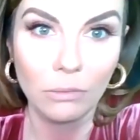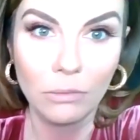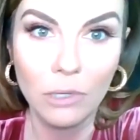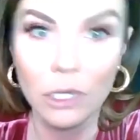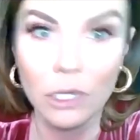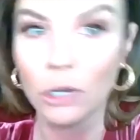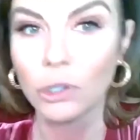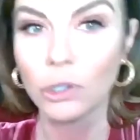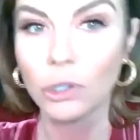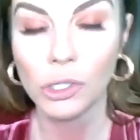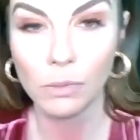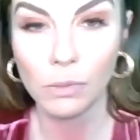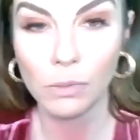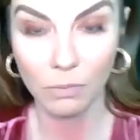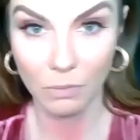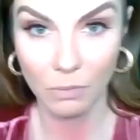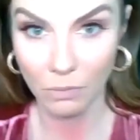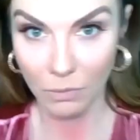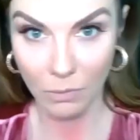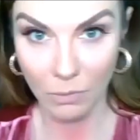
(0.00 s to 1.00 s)
You know, just
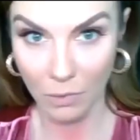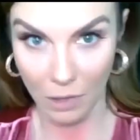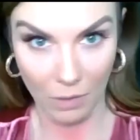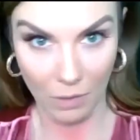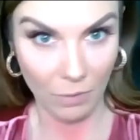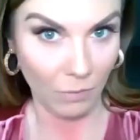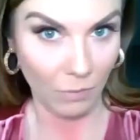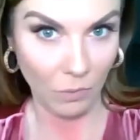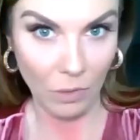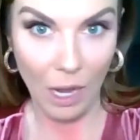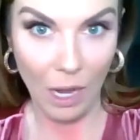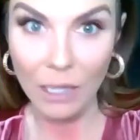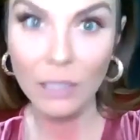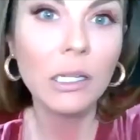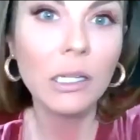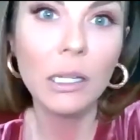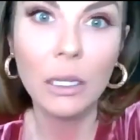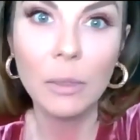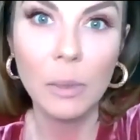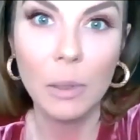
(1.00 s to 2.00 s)
constantly